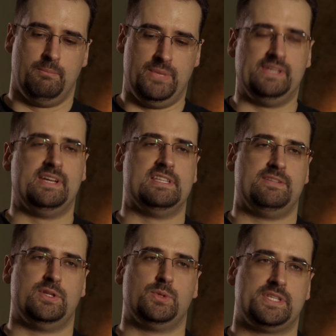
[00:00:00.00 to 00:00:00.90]
building
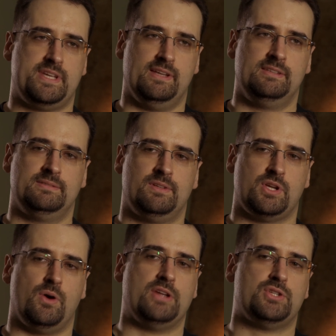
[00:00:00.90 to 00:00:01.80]
individual skill.
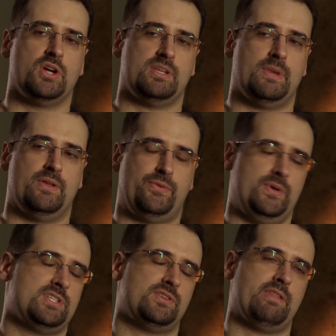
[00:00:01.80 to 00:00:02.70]
So I talked about
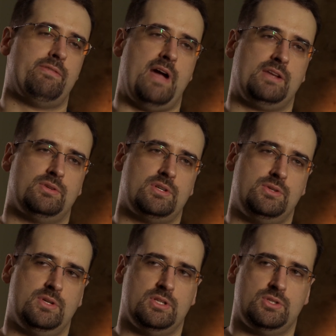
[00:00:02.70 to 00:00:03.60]
3 strength factors
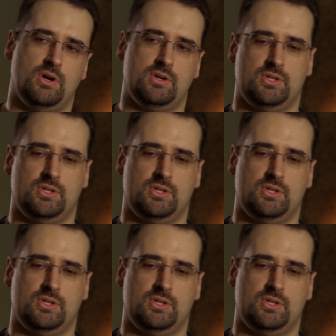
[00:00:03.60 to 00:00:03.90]
during the talk.